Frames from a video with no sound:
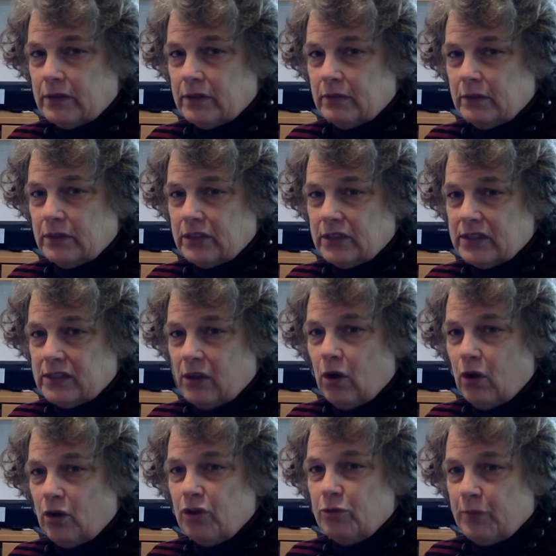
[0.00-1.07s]
which is
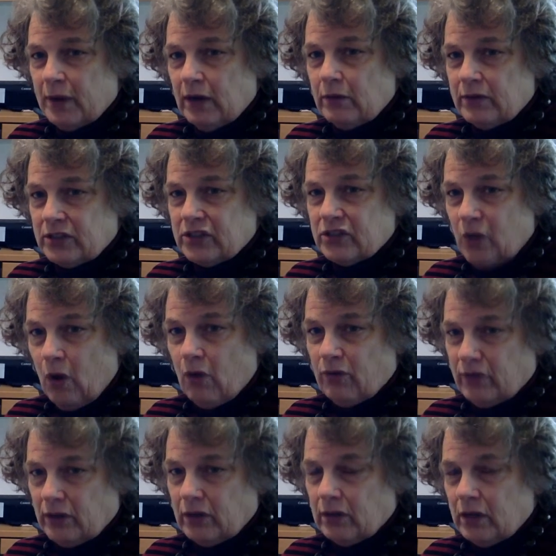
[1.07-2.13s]
über, which is
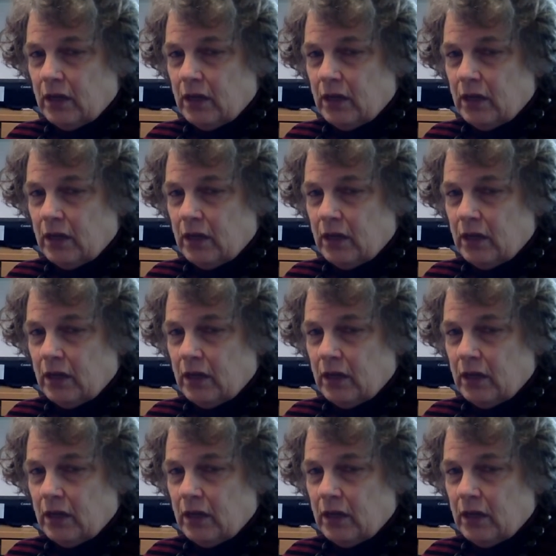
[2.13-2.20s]
over.